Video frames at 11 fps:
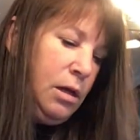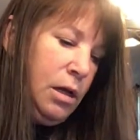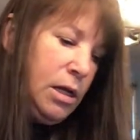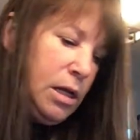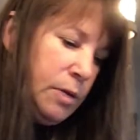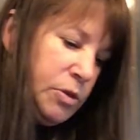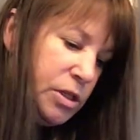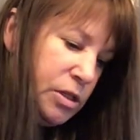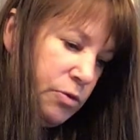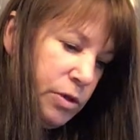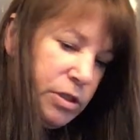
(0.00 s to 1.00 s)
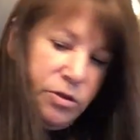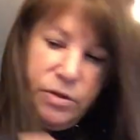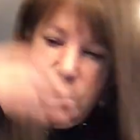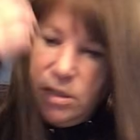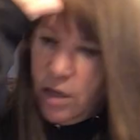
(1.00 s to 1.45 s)
And I'm just going to
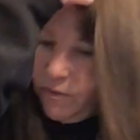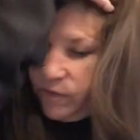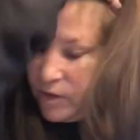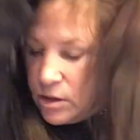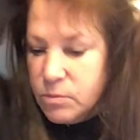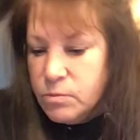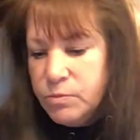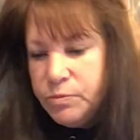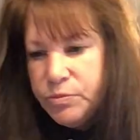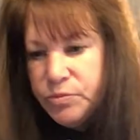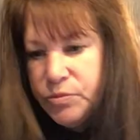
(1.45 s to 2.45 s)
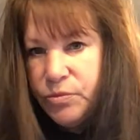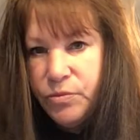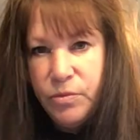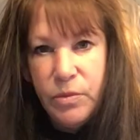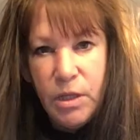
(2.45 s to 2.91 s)
stuff them
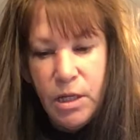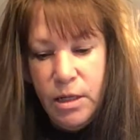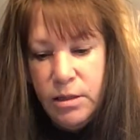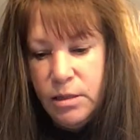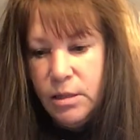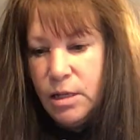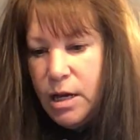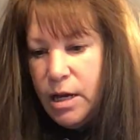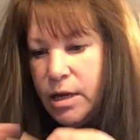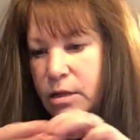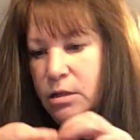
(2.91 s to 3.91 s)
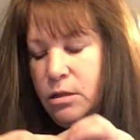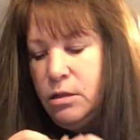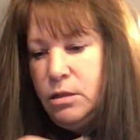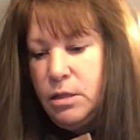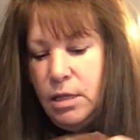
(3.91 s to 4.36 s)
inside
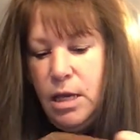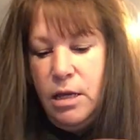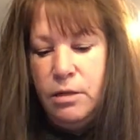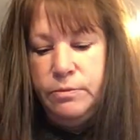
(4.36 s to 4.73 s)
the can.